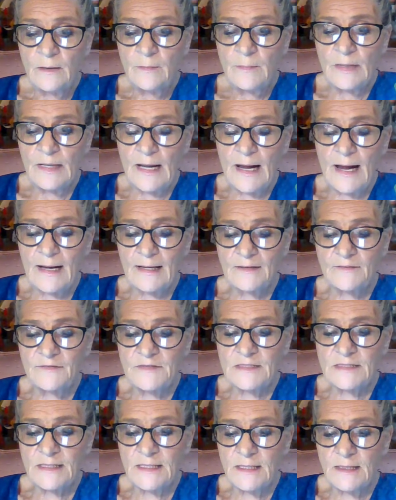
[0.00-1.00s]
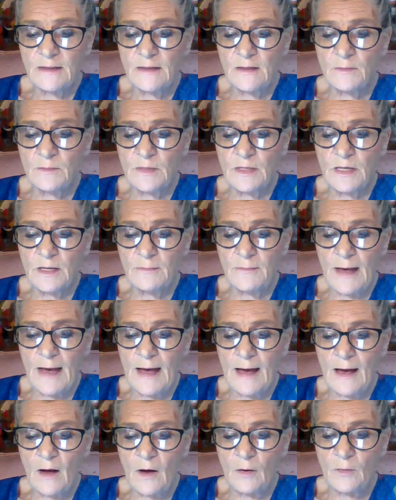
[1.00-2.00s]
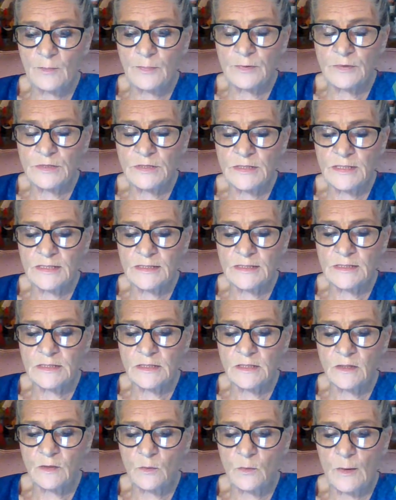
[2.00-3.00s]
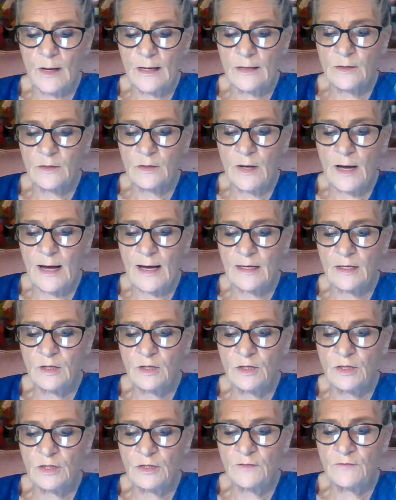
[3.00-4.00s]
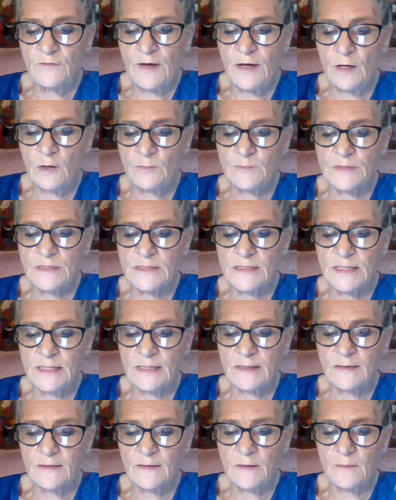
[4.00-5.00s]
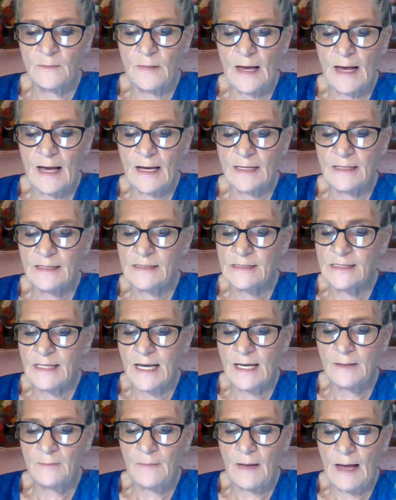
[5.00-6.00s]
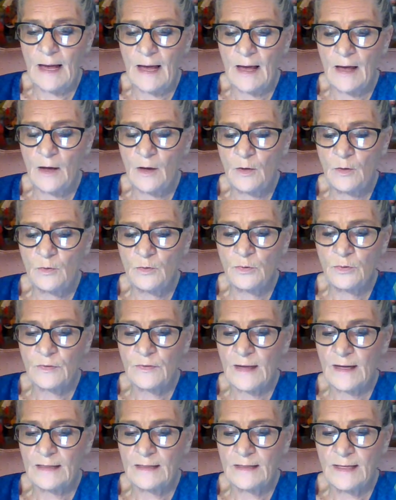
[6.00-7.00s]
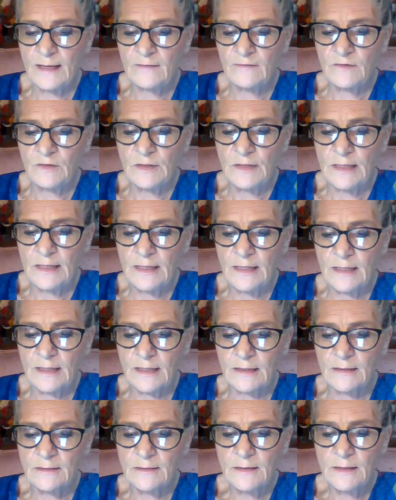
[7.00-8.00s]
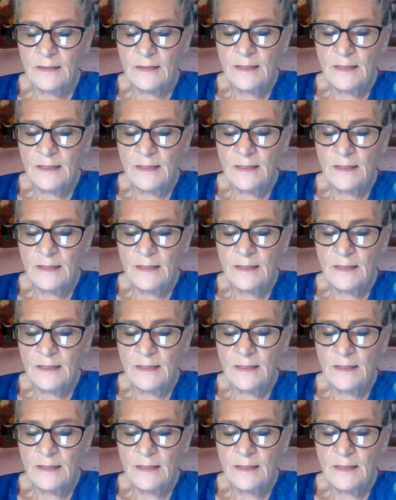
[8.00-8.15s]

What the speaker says: But I'd have seen them come out, protested the waiter. I couldn't have helped seeing them. I can take my oath they never did.